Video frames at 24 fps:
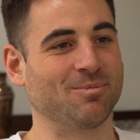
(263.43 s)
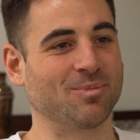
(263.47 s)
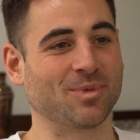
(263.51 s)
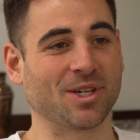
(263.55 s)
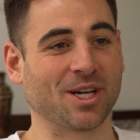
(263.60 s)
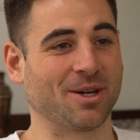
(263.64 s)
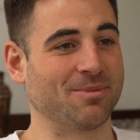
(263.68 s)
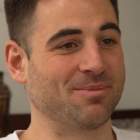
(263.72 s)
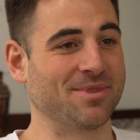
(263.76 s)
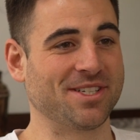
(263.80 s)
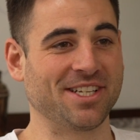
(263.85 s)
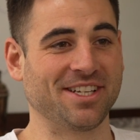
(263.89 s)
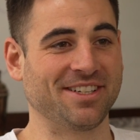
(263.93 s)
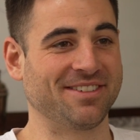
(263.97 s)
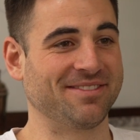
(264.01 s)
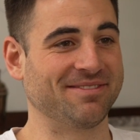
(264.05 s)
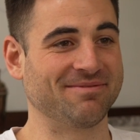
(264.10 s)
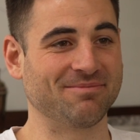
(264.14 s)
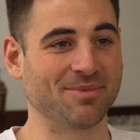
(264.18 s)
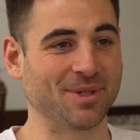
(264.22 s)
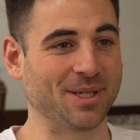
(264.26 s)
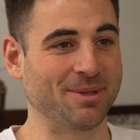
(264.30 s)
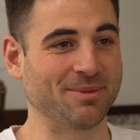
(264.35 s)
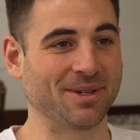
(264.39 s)
comes
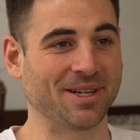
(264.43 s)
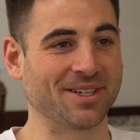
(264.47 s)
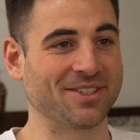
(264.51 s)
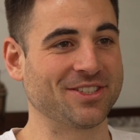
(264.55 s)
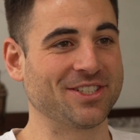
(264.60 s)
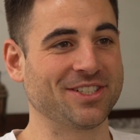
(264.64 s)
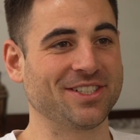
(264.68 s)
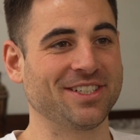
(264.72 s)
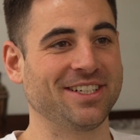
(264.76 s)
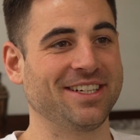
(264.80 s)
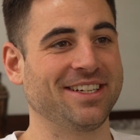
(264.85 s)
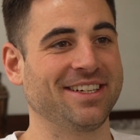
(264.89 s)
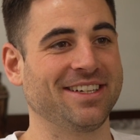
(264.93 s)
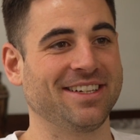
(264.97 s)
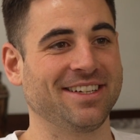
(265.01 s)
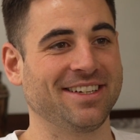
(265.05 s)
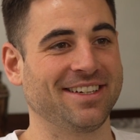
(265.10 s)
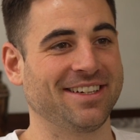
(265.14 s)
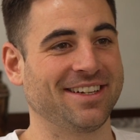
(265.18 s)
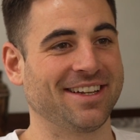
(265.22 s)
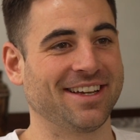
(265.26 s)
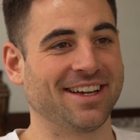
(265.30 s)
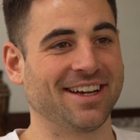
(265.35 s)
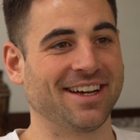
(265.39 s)
in pretty much
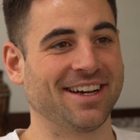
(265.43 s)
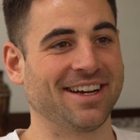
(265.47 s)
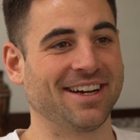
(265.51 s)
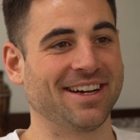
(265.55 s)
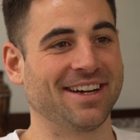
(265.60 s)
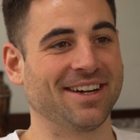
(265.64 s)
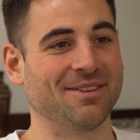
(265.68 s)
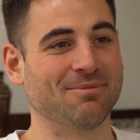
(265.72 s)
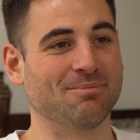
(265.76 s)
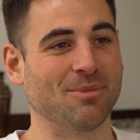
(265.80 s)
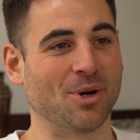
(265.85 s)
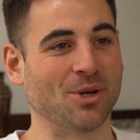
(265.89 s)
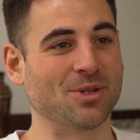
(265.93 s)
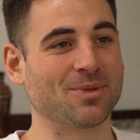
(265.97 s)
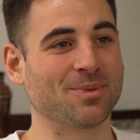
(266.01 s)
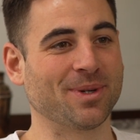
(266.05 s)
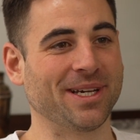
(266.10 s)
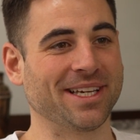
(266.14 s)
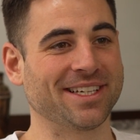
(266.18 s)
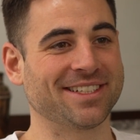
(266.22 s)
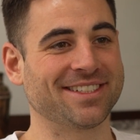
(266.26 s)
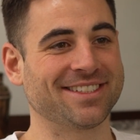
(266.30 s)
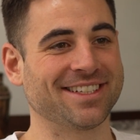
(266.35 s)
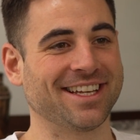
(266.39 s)
most
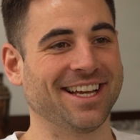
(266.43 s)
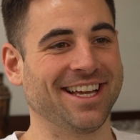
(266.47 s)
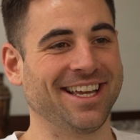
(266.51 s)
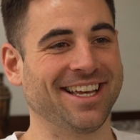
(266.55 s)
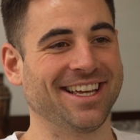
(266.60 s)
weeks